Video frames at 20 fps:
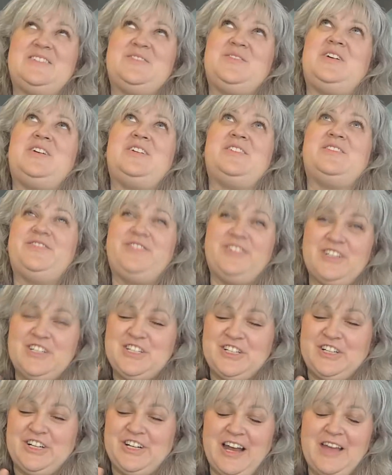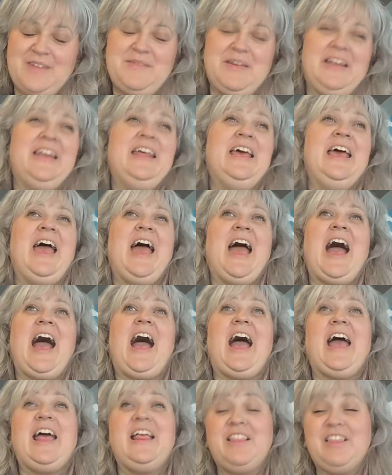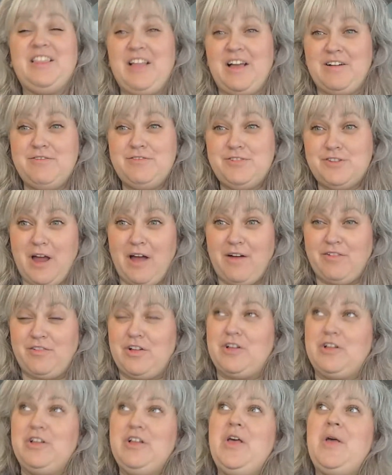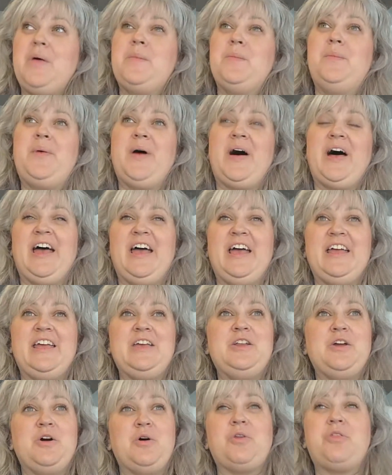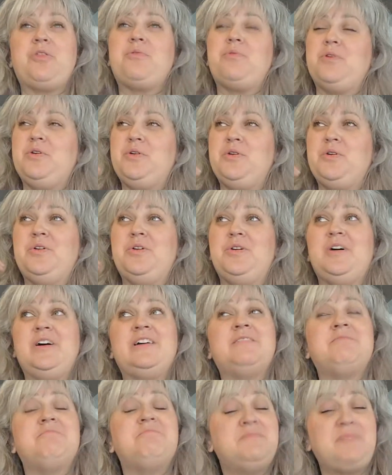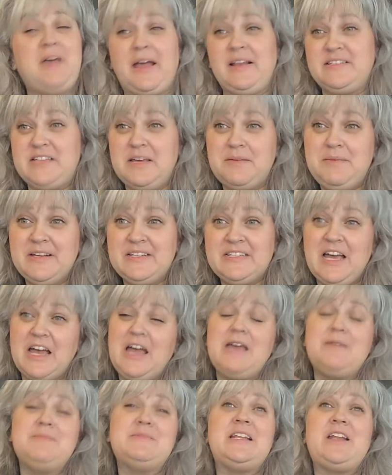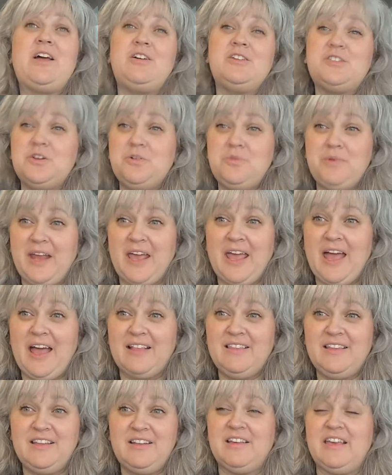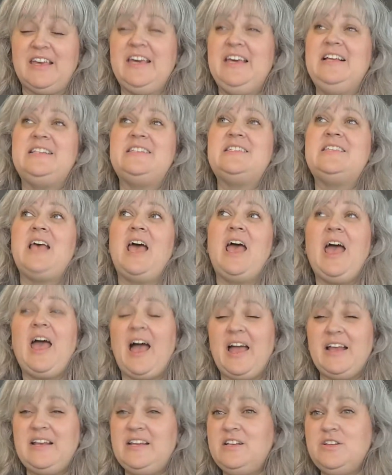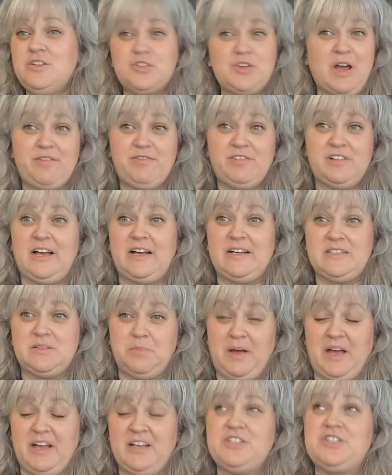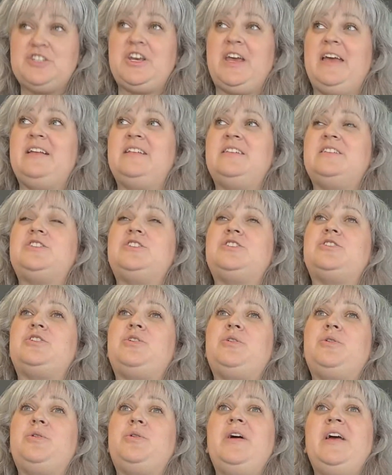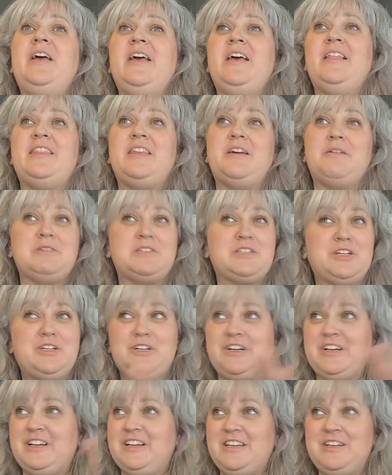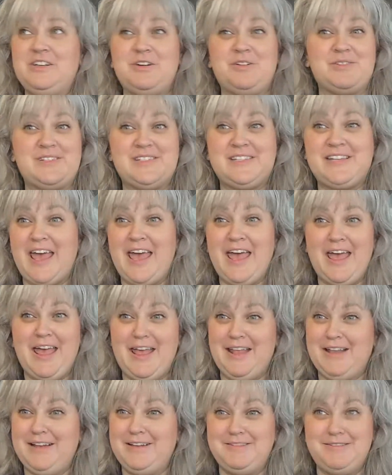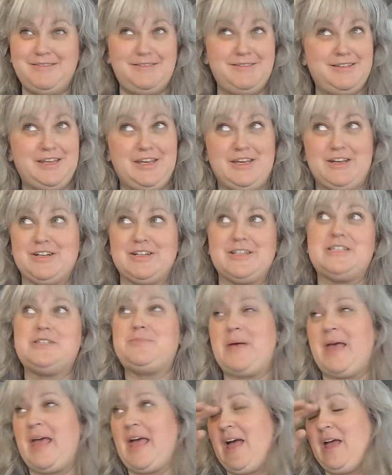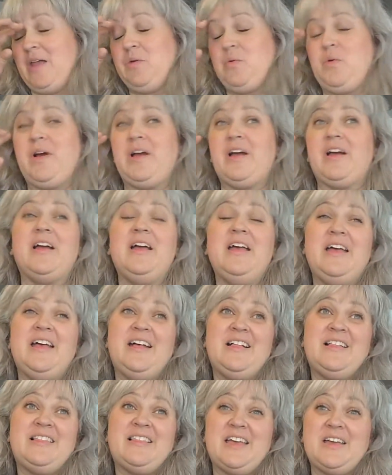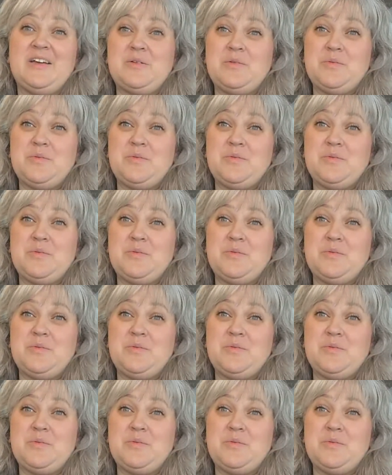well, for sure. I mean, I love travel, but through pandemic times and also when I had little kids, I didn't travel as much. And so there was a good, 10-year span where like